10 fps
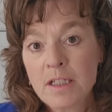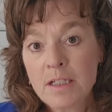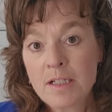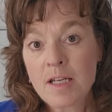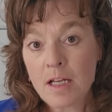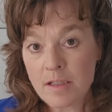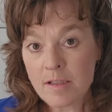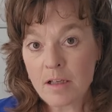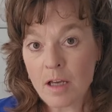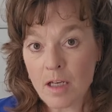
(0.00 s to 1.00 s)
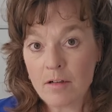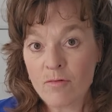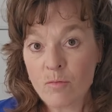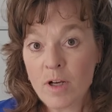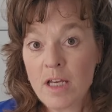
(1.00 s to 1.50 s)
intense kind
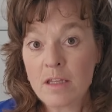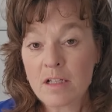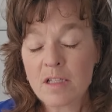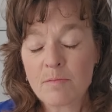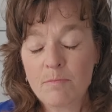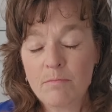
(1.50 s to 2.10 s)
of way that's,